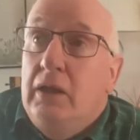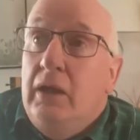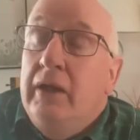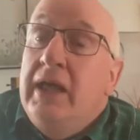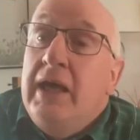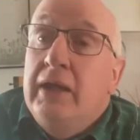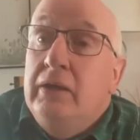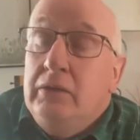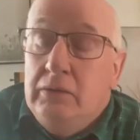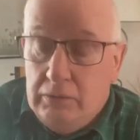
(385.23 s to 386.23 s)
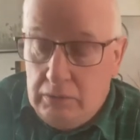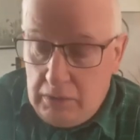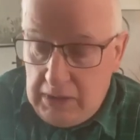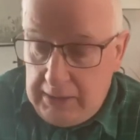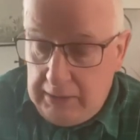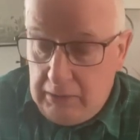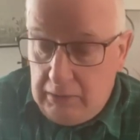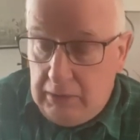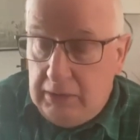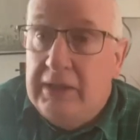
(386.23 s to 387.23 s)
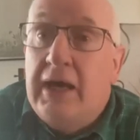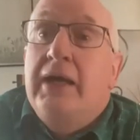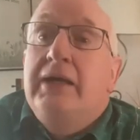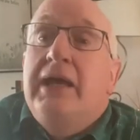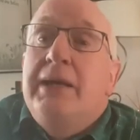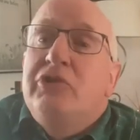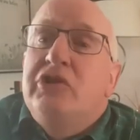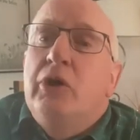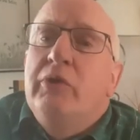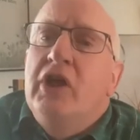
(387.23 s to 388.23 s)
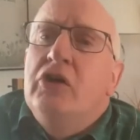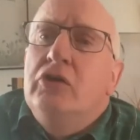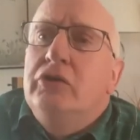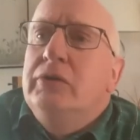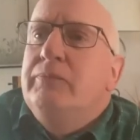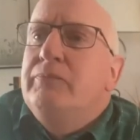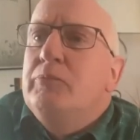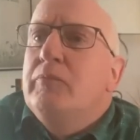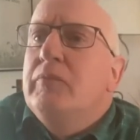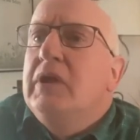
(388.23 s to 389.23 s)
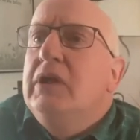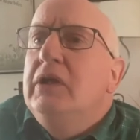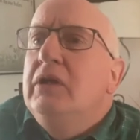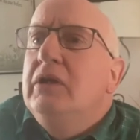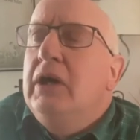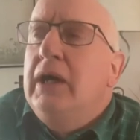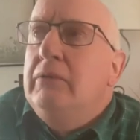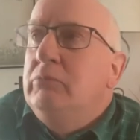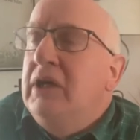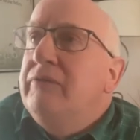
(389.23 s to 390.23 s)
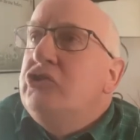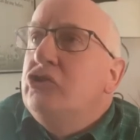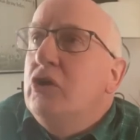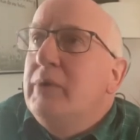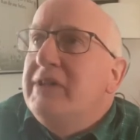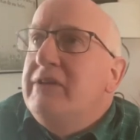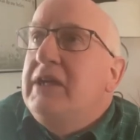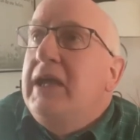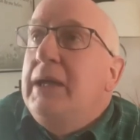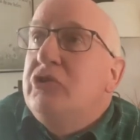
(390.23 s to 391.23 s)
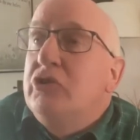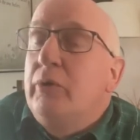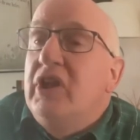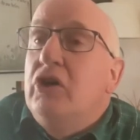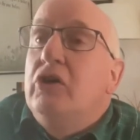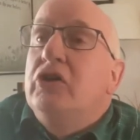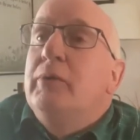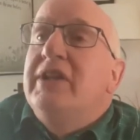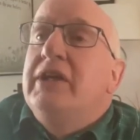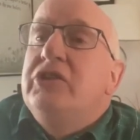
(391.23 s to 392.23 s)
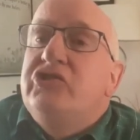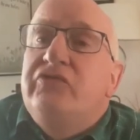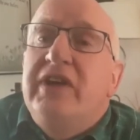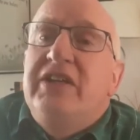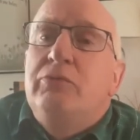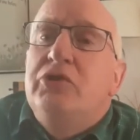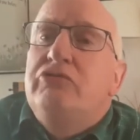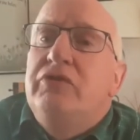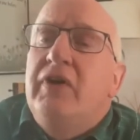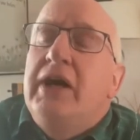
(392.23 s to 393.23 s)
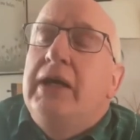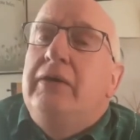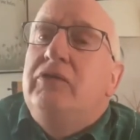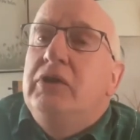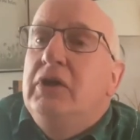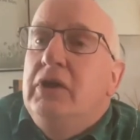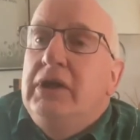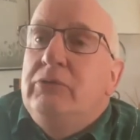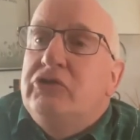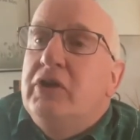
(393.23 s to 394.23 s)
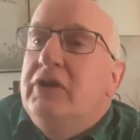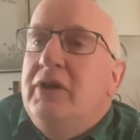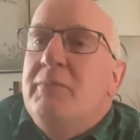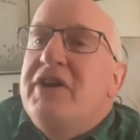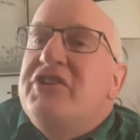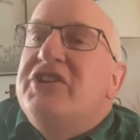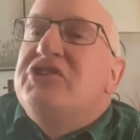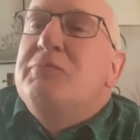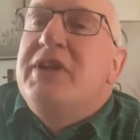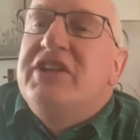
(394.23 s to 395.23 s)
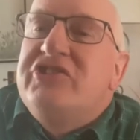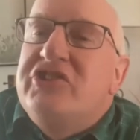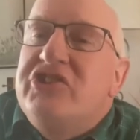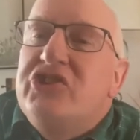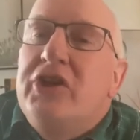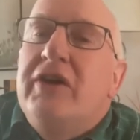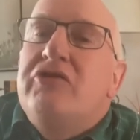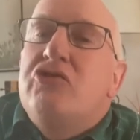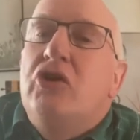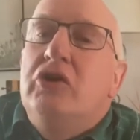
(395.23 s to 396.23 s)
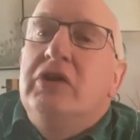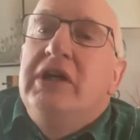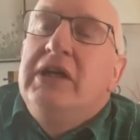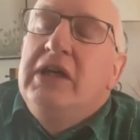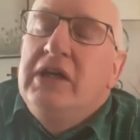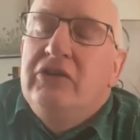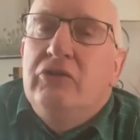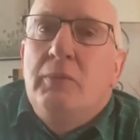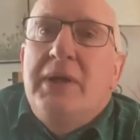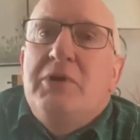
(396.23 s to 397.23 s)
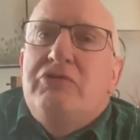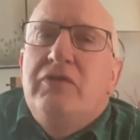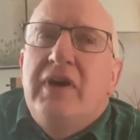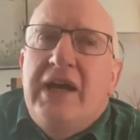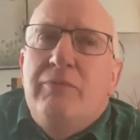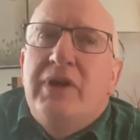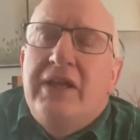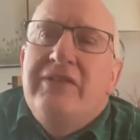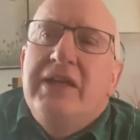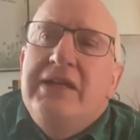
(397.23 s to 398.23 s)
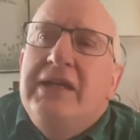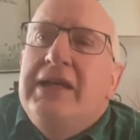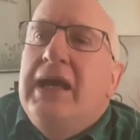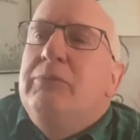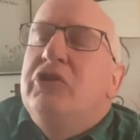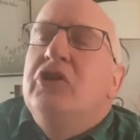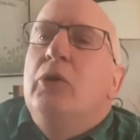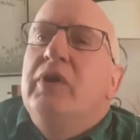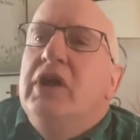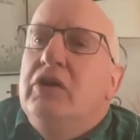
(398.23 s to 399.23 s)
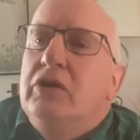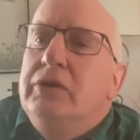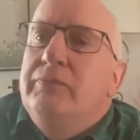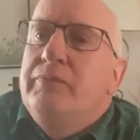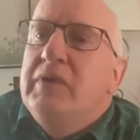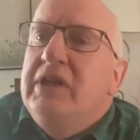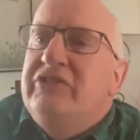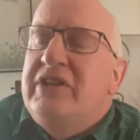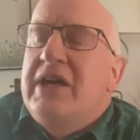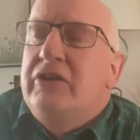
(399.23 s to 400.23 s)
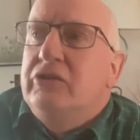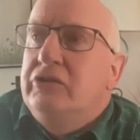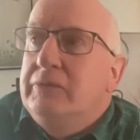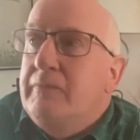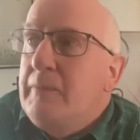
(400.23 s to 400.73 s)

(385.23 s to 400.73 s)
And then Di came to know the Lord. I'm never sure whether he came to know the Lord or whether his faith was revived. He was a Methodist minister's son after all. So maybe it's revived, but I think he came to know the Lord as an adult.